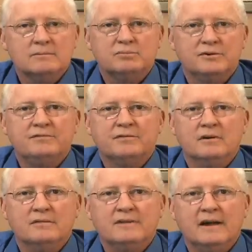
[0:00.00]

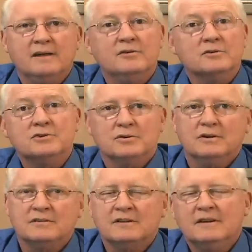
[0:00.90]
prefer if they had their
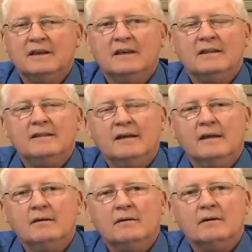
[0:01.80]
choice,
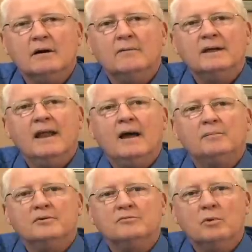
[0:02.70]
then it
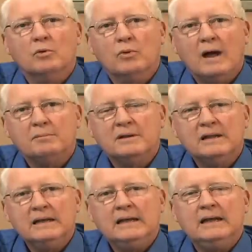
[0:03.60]
happens more
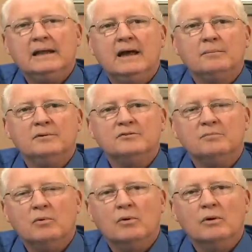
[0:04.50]
rapidly, it happens
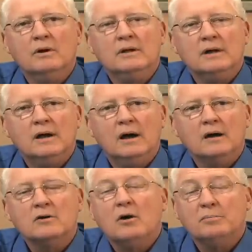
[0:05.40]
more
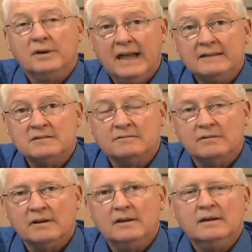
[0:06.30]

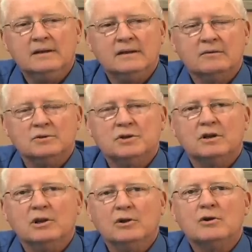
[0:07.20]
comprehensively. In other words, you
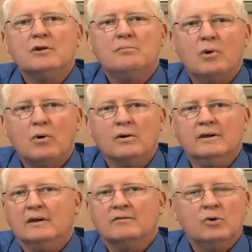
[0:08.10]
can learn more
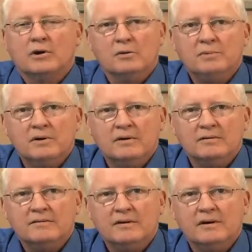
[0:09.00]
in a quicker
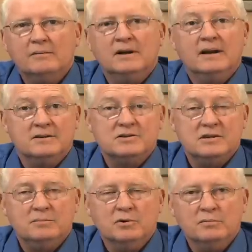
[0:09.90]
period of time and it has
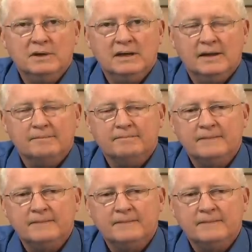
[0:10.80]
deeper meaning.